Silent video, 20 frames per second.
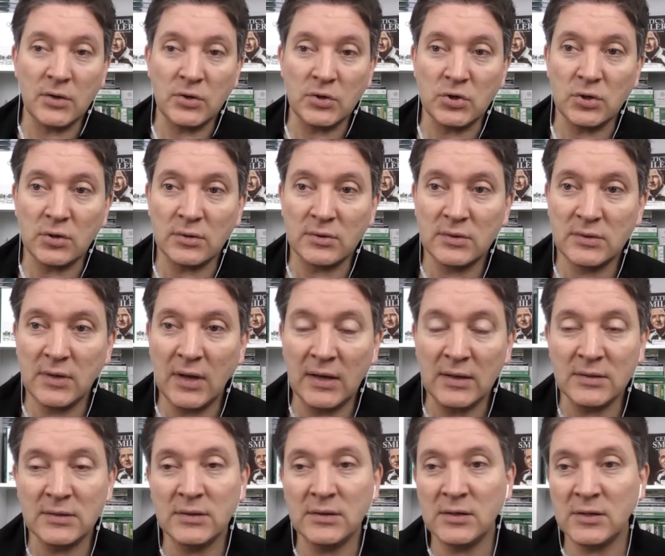You get the
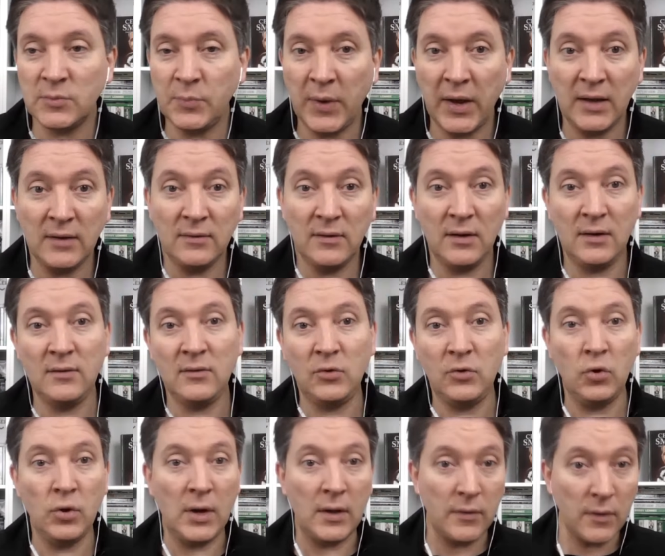call, you step up,
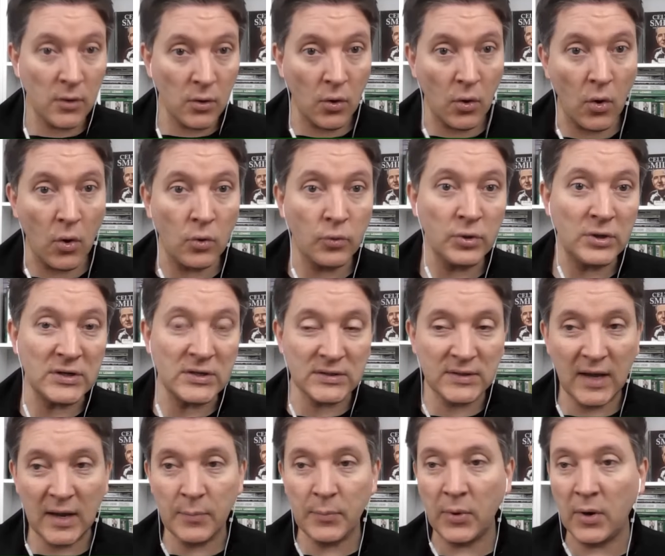and you've got to
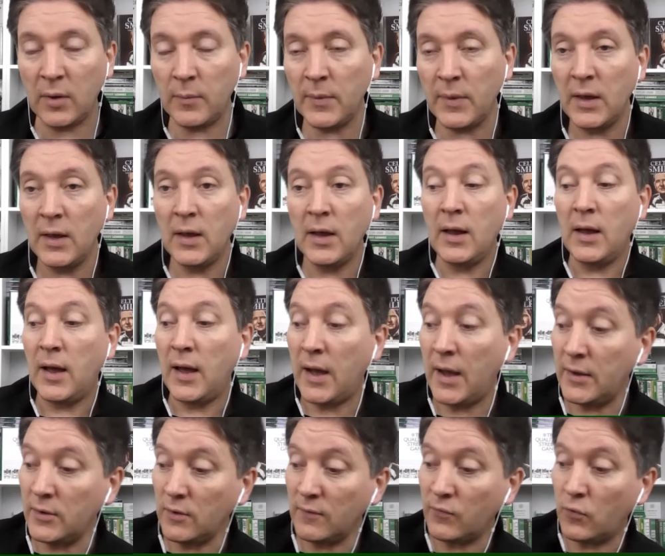take it. And
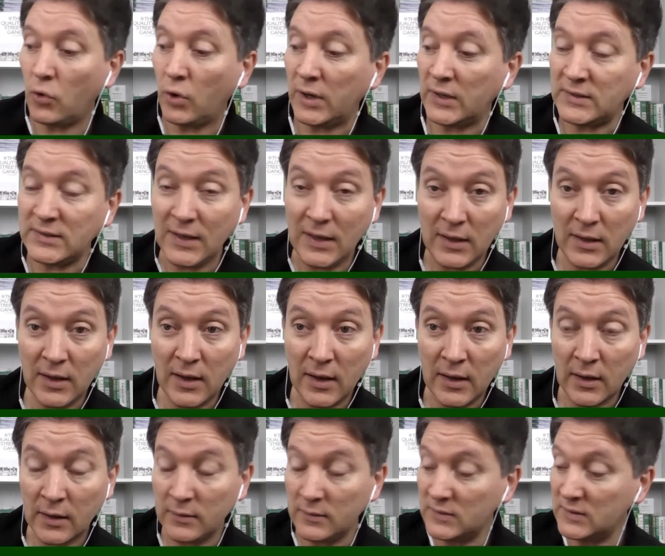obviously all the
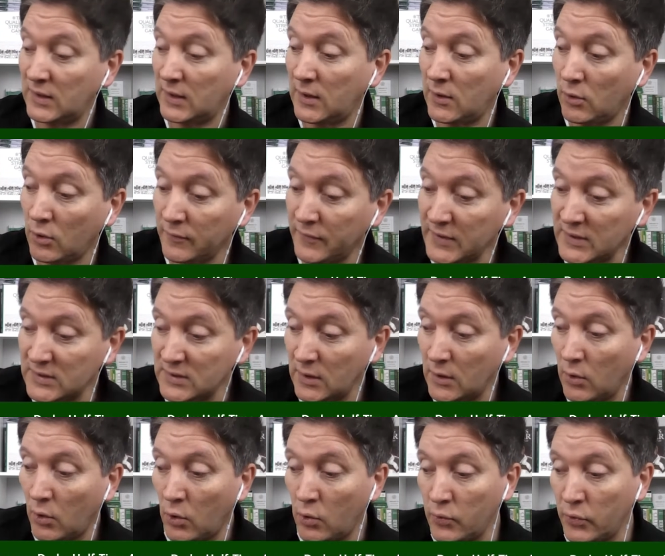onus is now
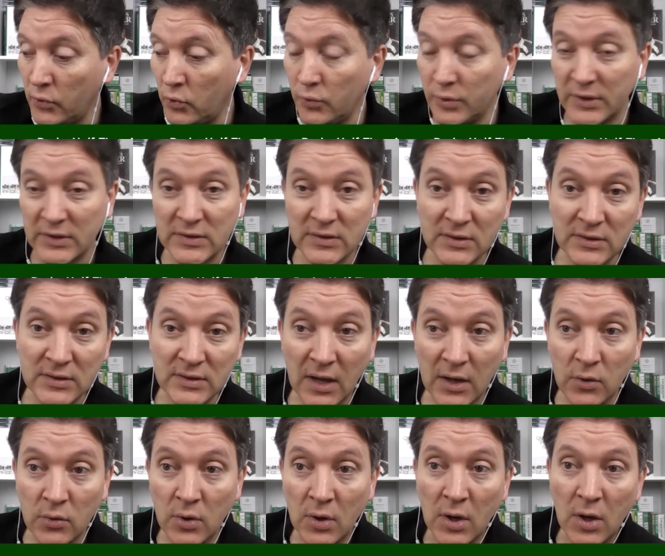on the big man to do
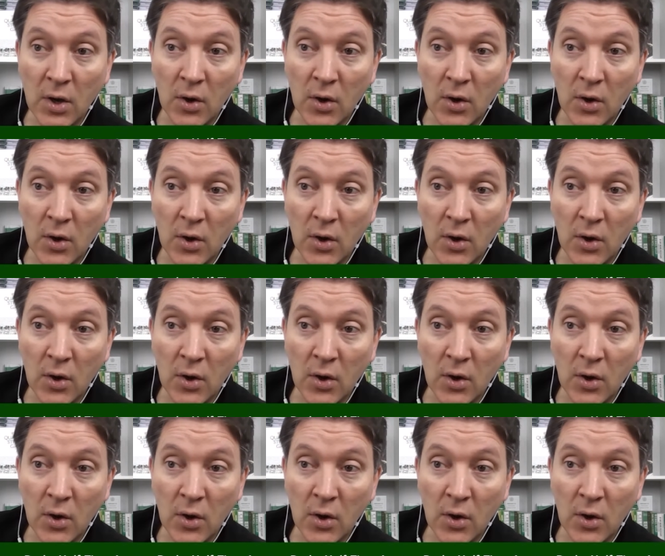that.